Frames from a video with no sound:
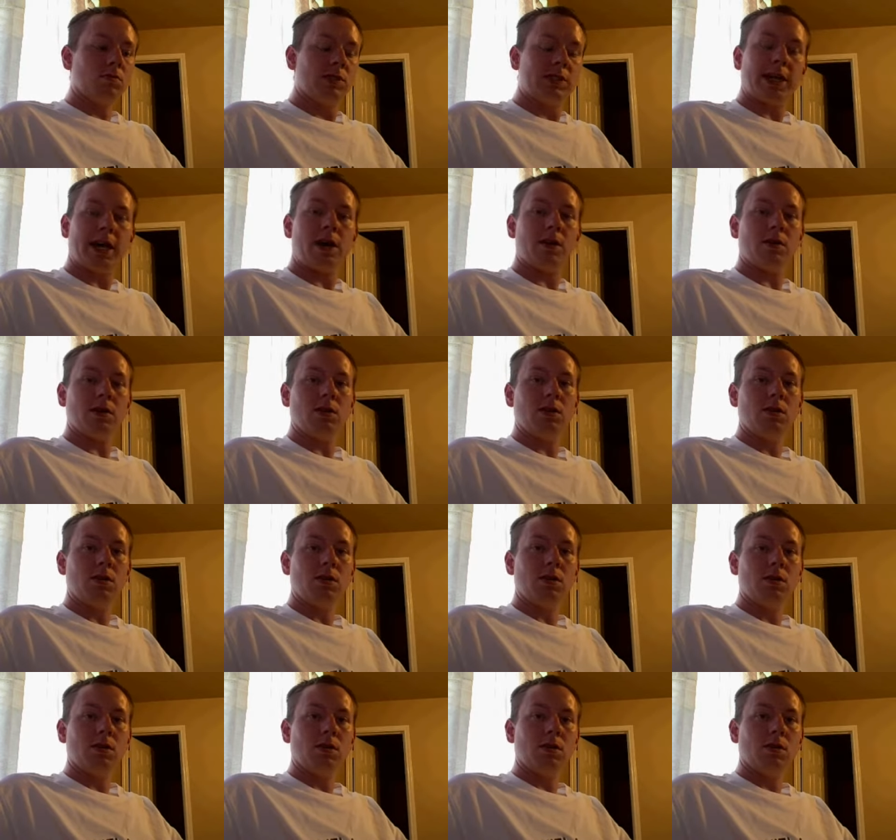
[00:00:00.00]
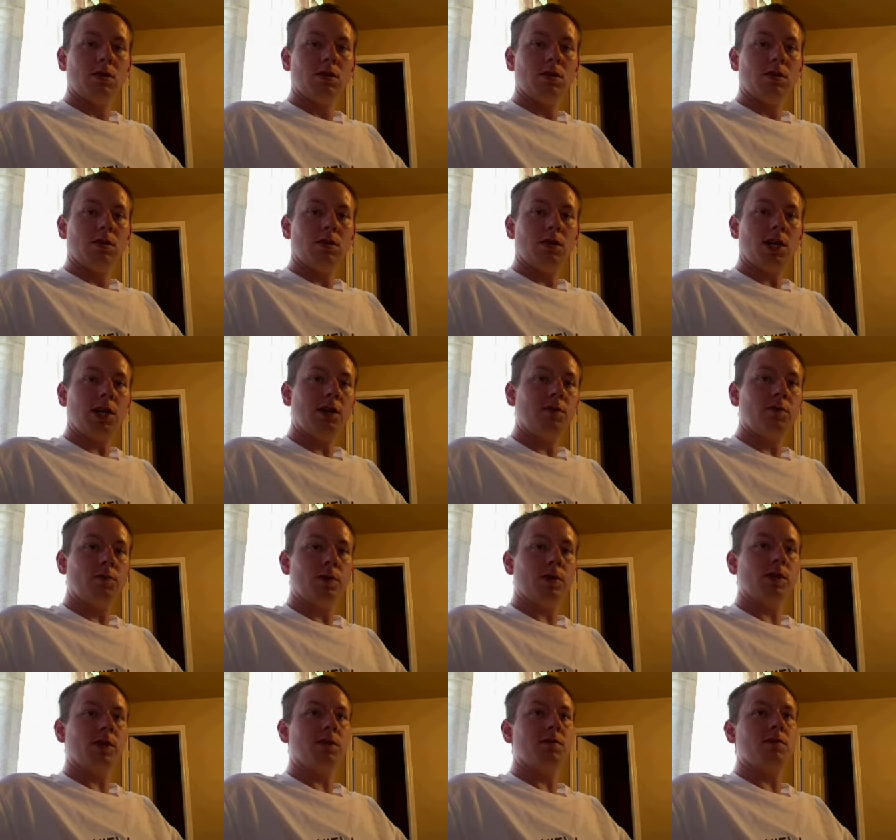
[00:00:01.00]
touted if
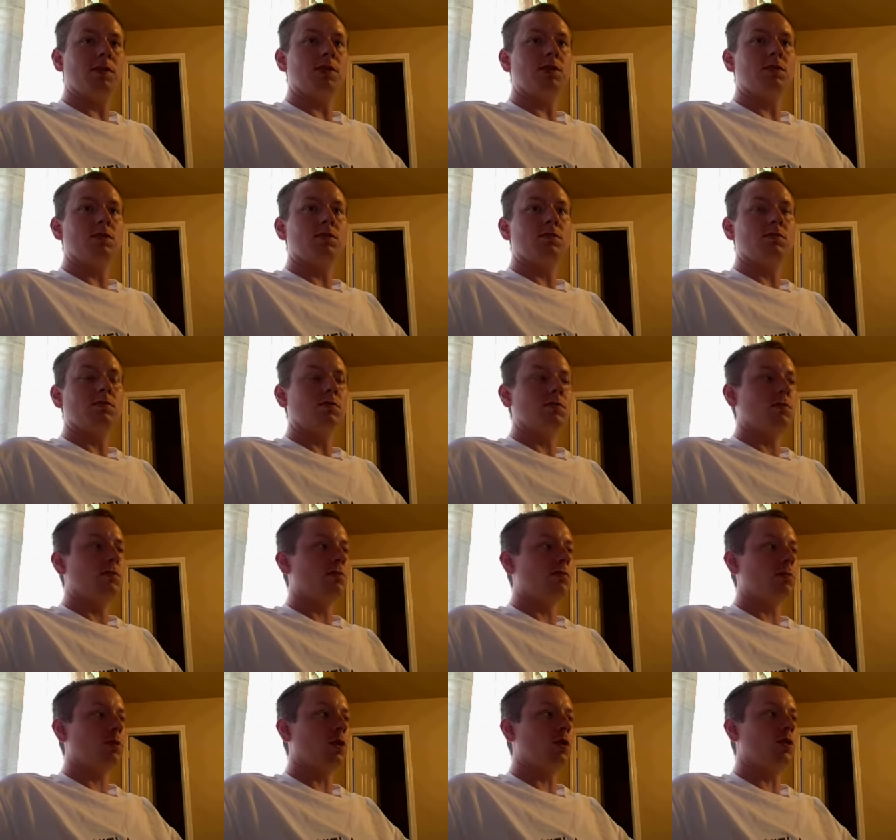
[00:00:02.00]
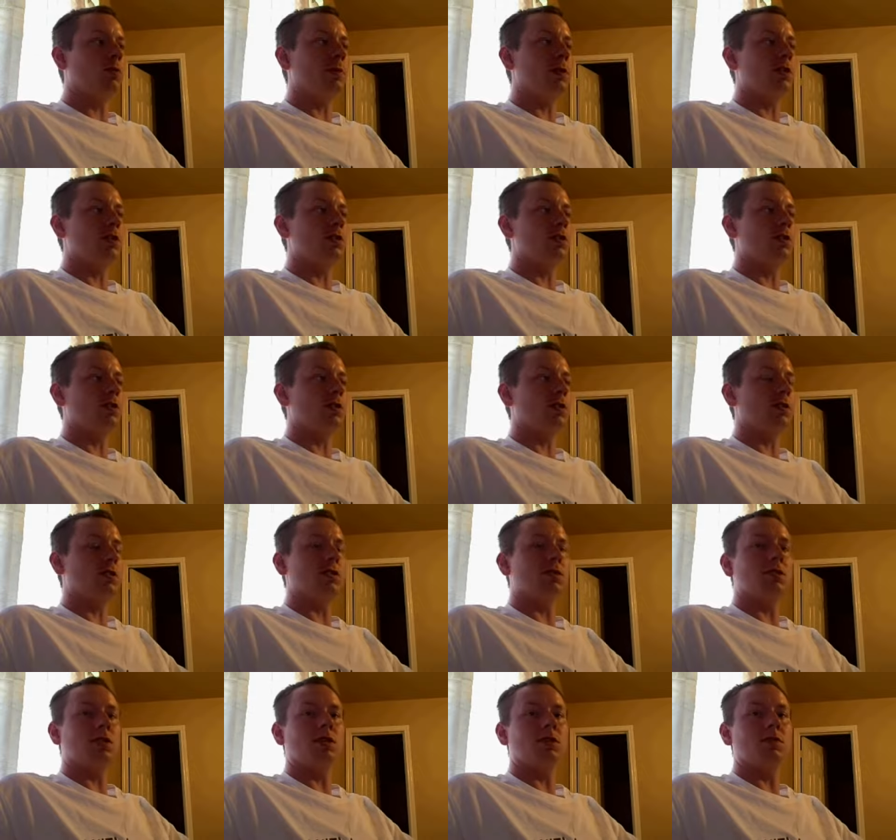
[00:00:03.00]
we lift this prohibition on the
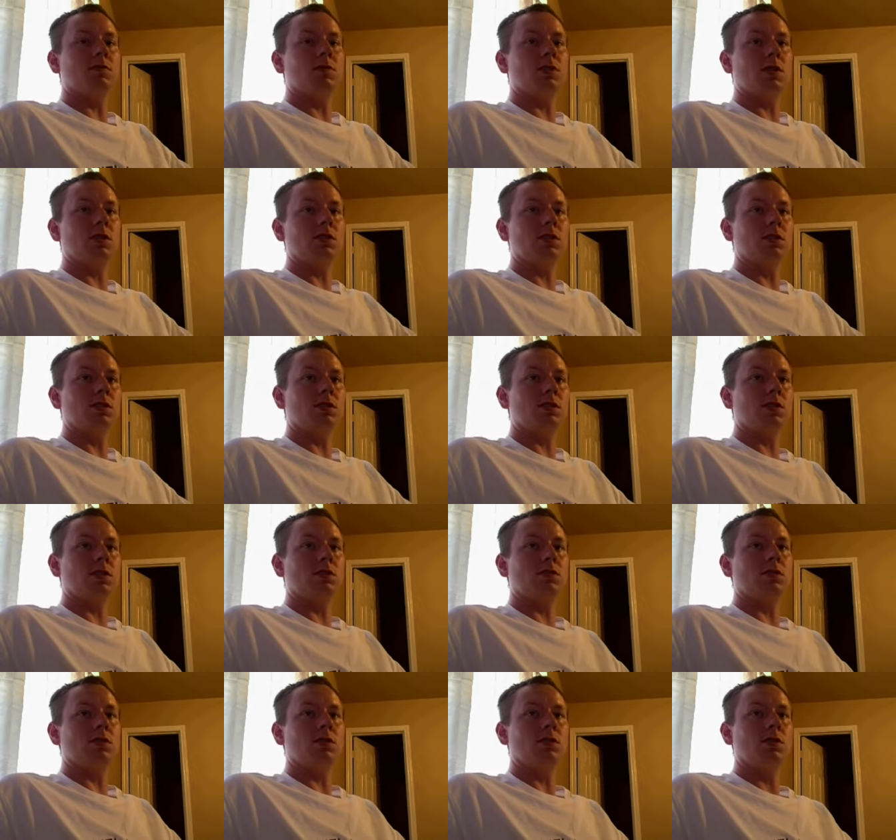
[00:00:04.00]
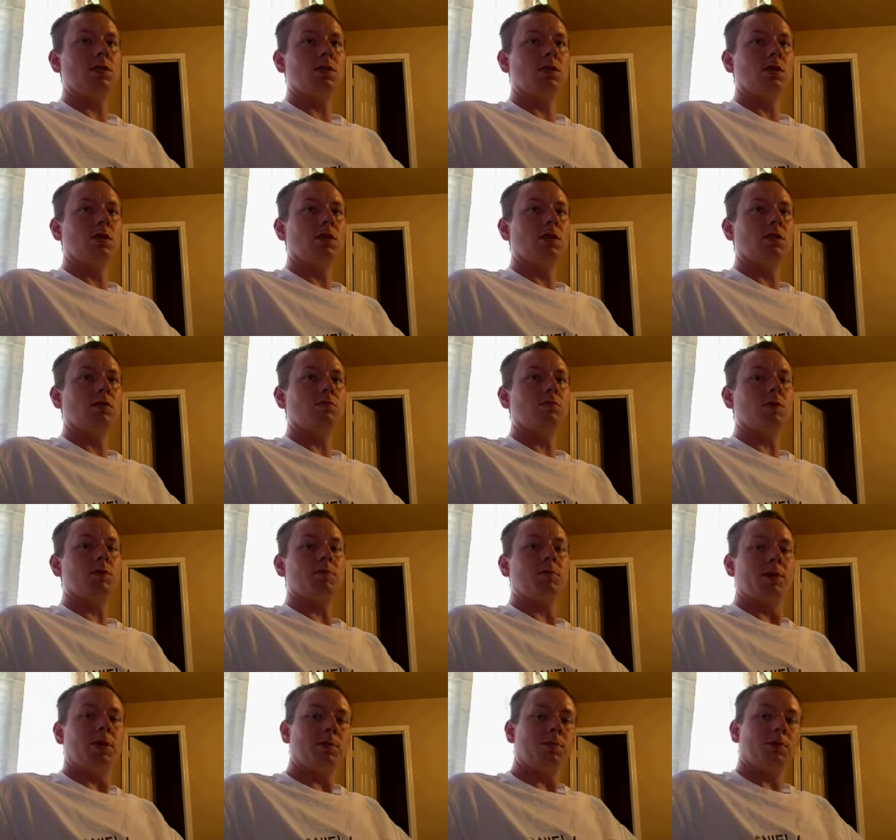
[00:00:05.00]
sale of drugs in this country.
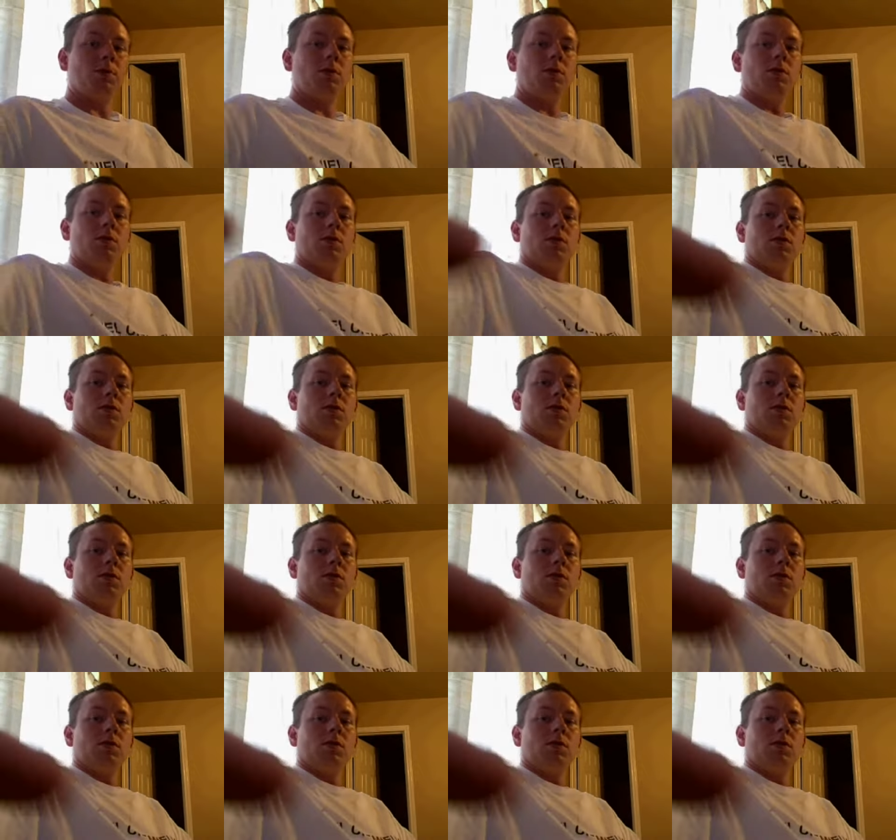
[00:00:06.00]
But people